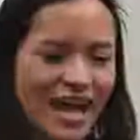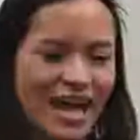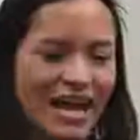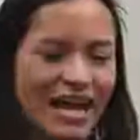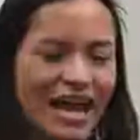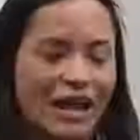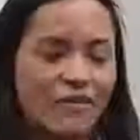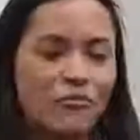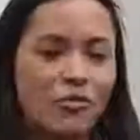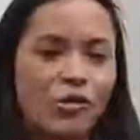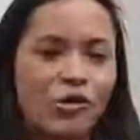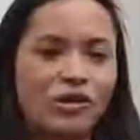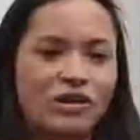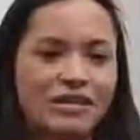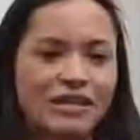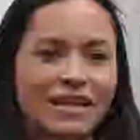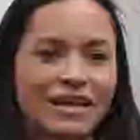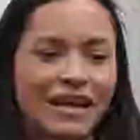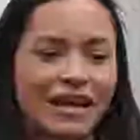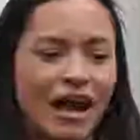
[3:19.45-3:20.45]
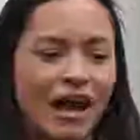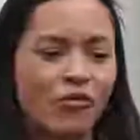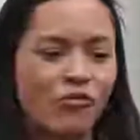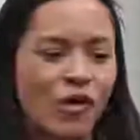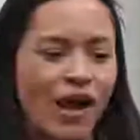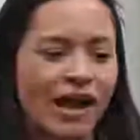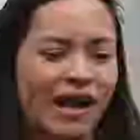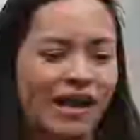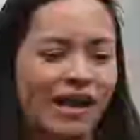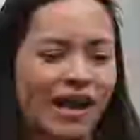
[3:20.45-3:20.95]
And importantly, I
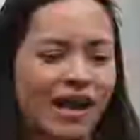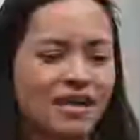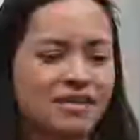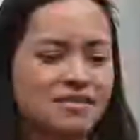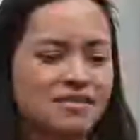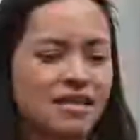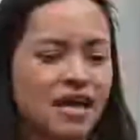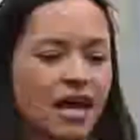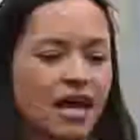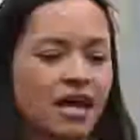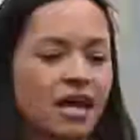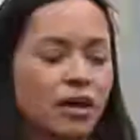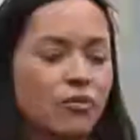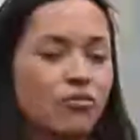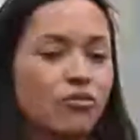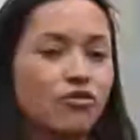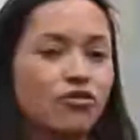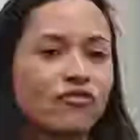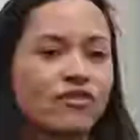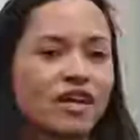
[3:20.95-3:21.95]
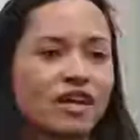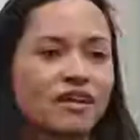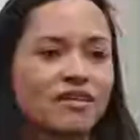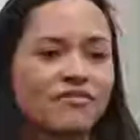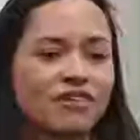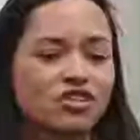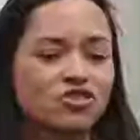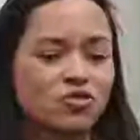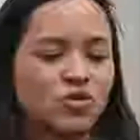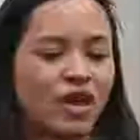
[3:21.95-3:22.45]
recognized that improving
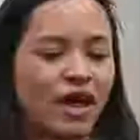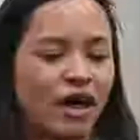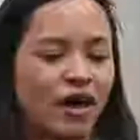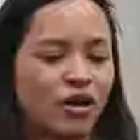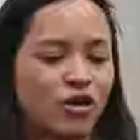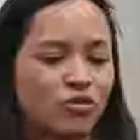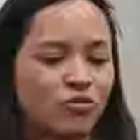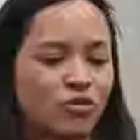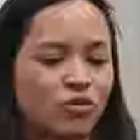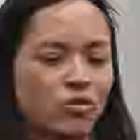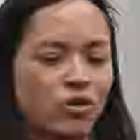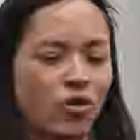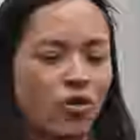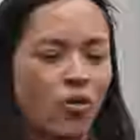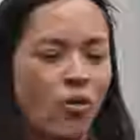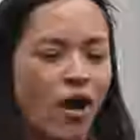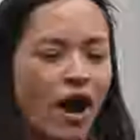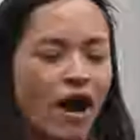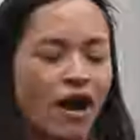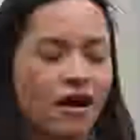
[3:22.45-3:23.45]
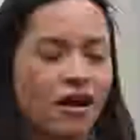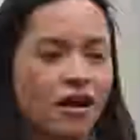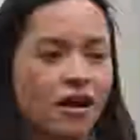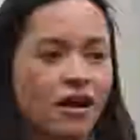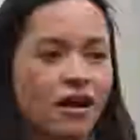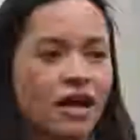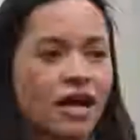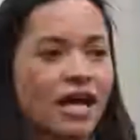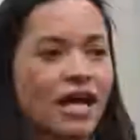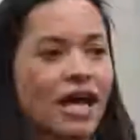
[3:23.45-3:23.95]
individual health would
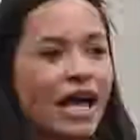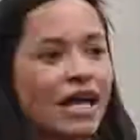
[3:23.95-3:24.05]
require